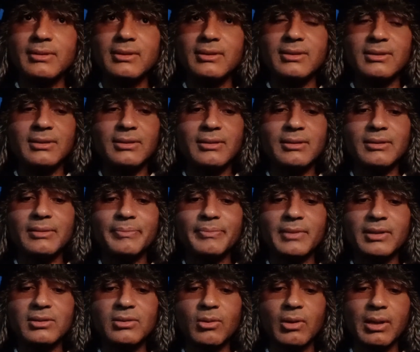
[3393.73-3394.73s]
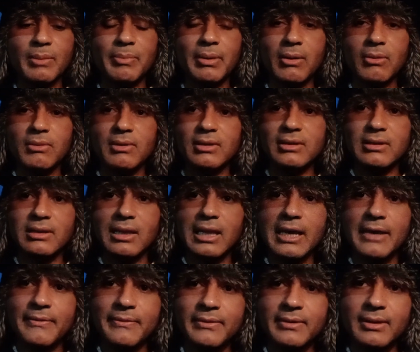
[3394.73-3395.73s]
So that's the only building that's
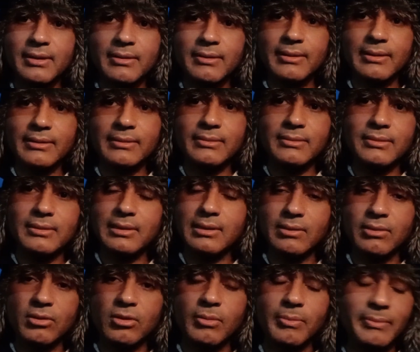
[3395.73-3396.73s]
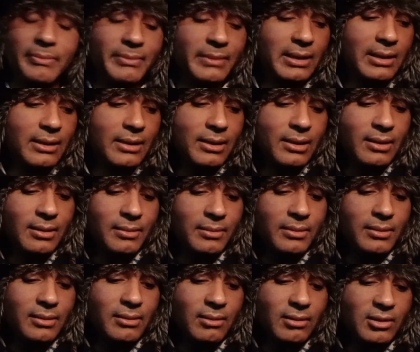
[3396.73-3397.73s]
left that I grew up in,
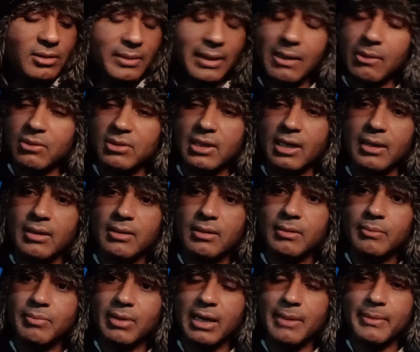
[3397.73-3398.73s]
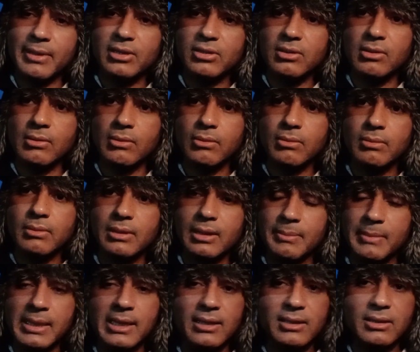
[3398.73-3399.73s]
because the Hillside Primary School in
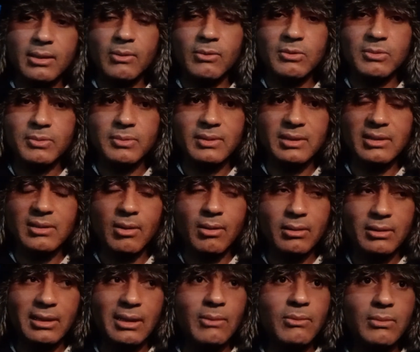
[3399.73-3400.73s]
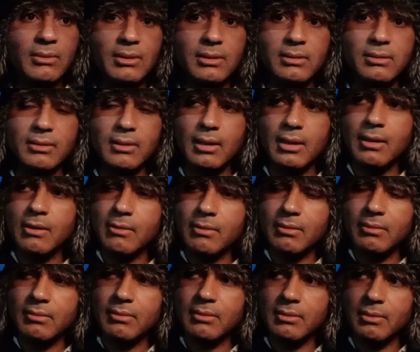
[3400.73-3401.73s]
Minesall's knocked down.
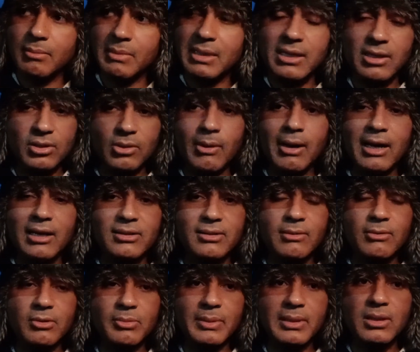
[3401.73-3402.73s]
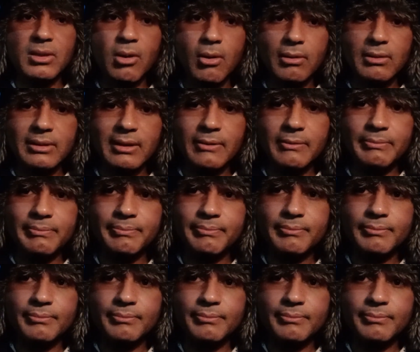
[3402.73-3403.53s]
Minesall High School's been knocked down,